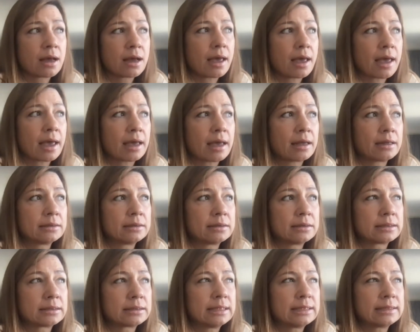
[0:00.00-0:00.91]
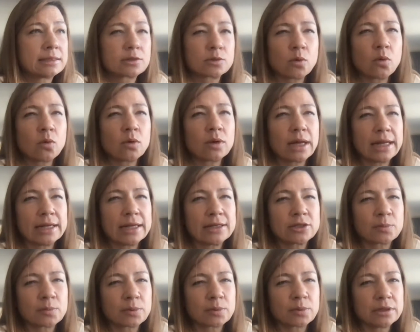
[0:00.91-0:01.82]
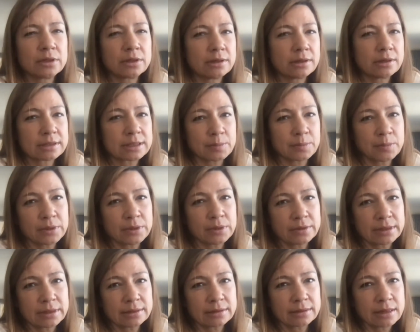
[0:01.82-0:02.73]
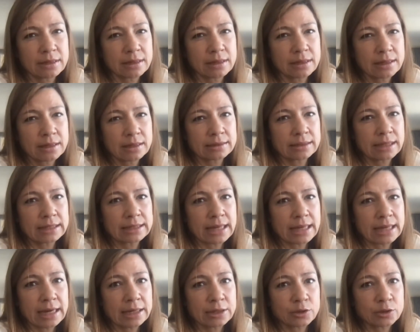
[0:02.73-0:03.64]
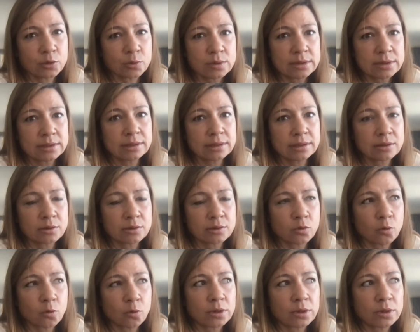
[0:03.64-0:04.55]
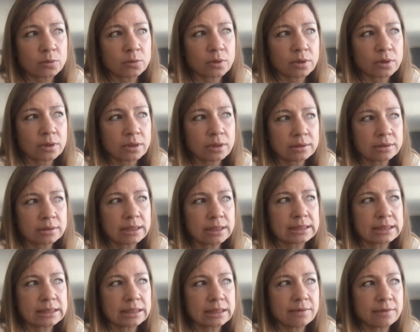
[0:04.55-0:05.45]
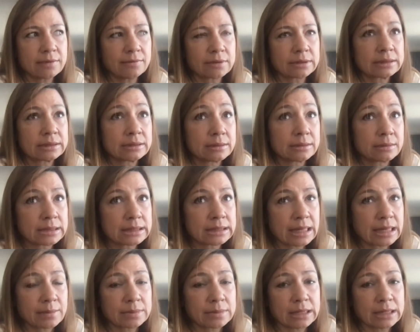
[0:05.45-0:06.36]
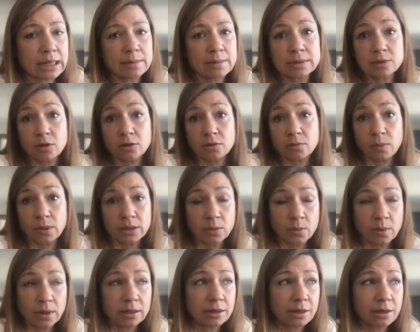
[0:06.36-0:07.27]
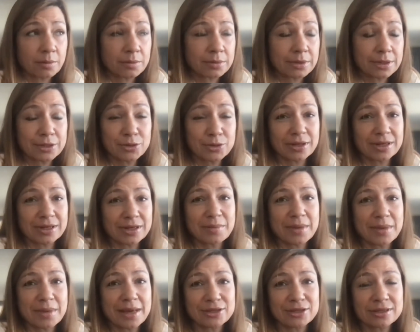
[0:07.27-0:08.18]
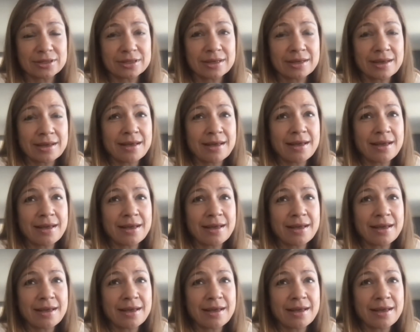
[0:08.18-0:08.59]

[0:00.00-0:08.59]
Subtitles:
And this is all entrepreneurial spirit that I don't see in the corporate world. It's even sometimes not very welcomed, as you can imagine.